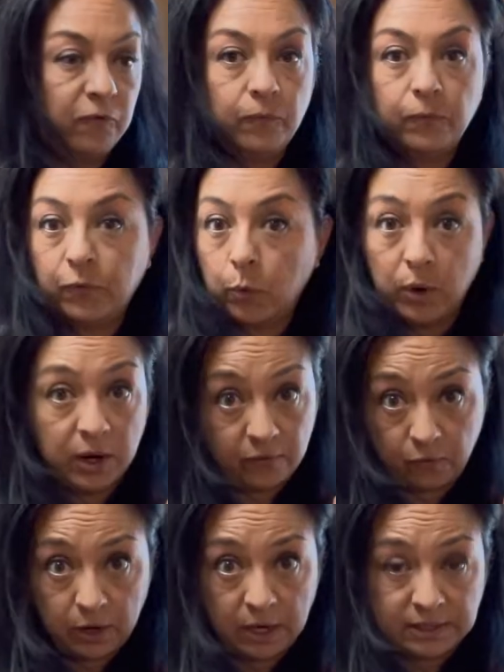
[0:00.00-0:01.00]
for
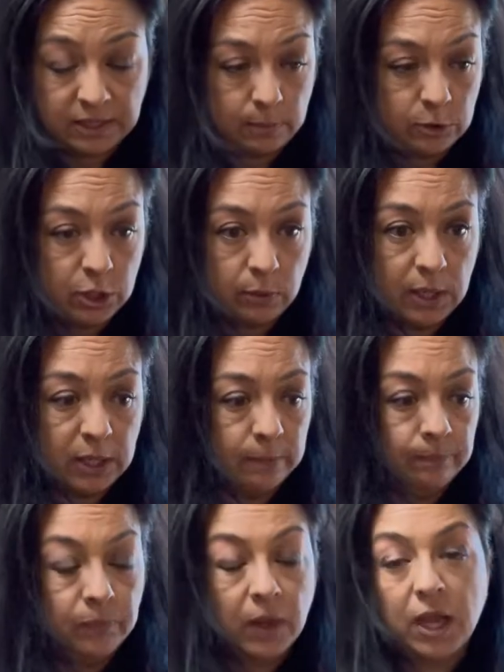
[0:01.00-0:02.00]
whatever it is I'm doing.
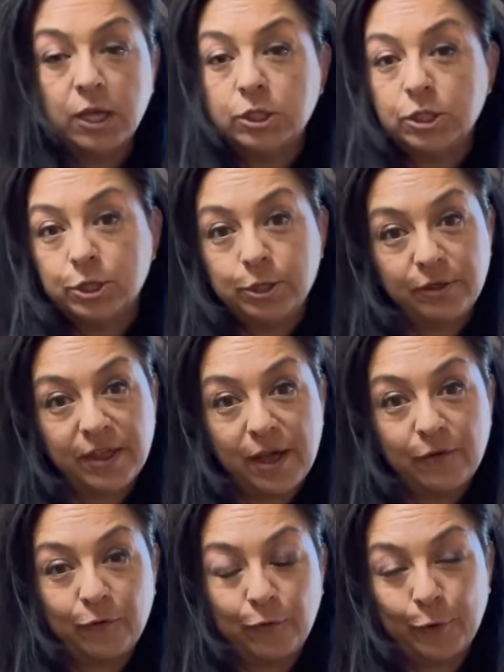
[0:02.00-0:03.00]
I used to do
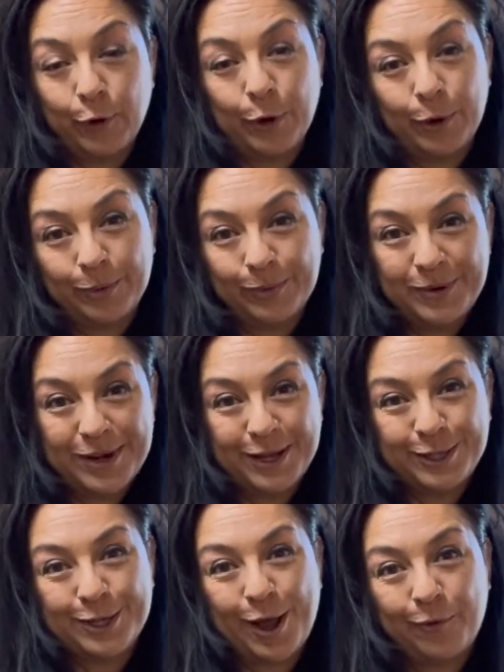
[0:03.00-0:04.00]
that for when I
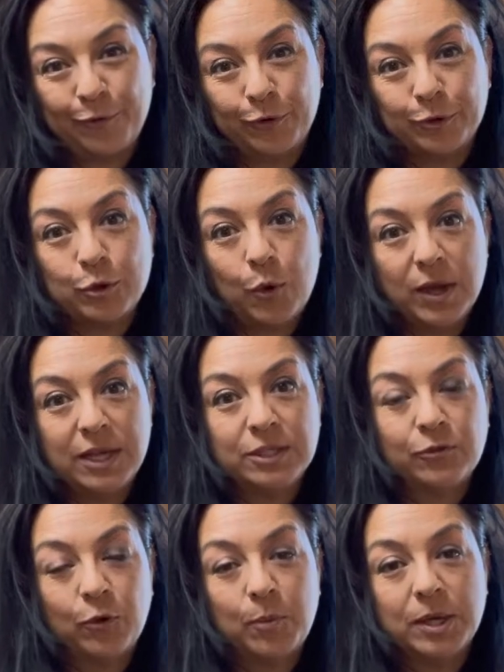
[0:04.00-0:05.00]
shopped for toys
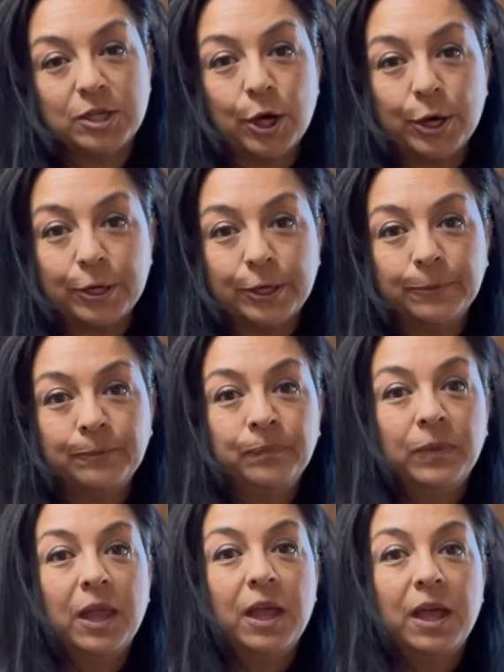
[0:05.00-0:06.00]
for my daughter.
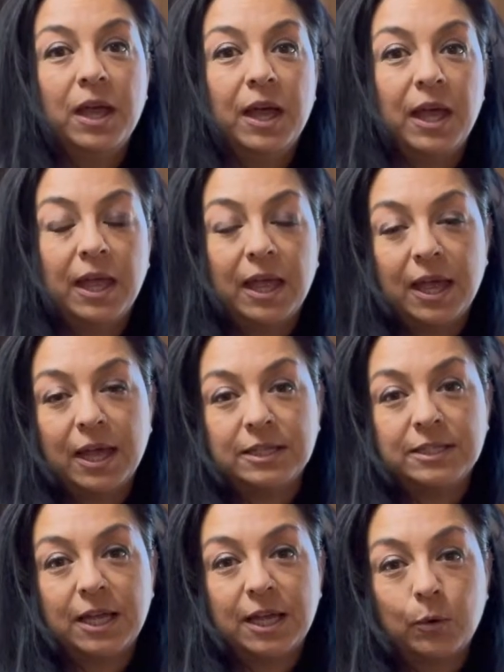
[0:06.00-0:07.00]

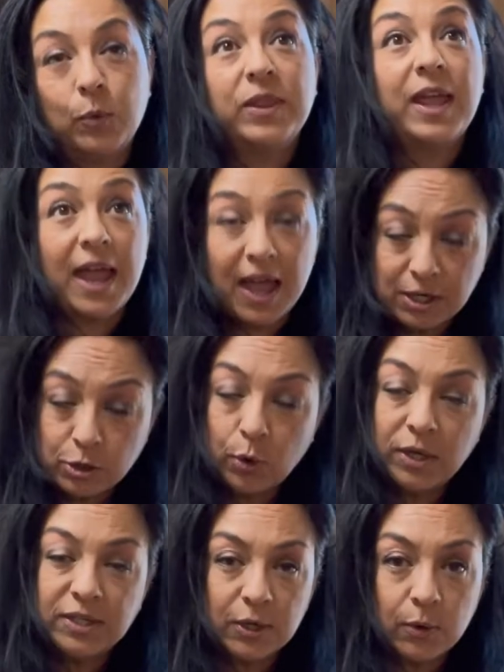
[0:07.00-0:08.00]
When they had
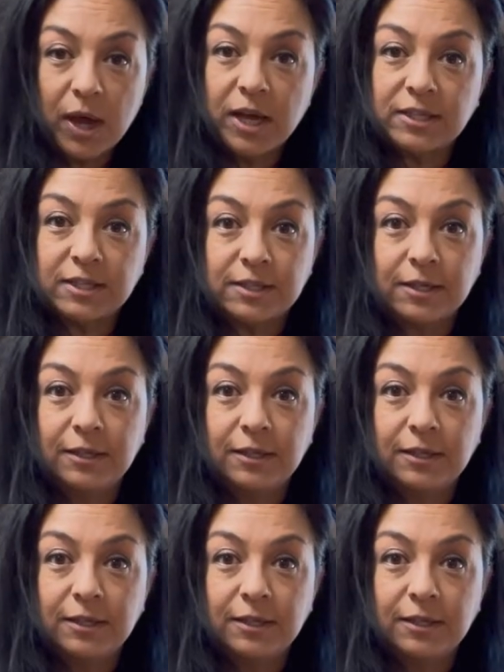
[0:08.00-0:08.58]
Toys R Us,